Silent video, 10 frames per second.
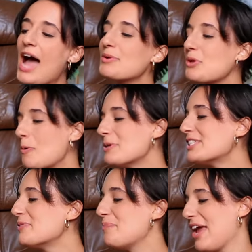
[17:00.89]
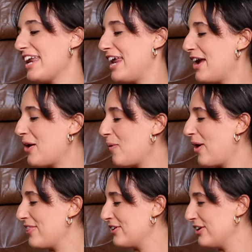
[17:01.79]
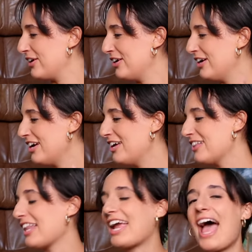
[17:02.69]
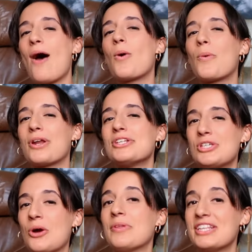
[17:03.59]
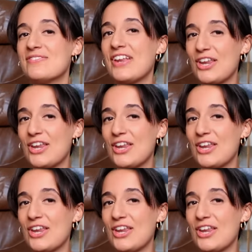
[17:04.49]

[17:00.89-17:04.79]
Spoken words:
I was almost debating whether, like how I wanted to go in this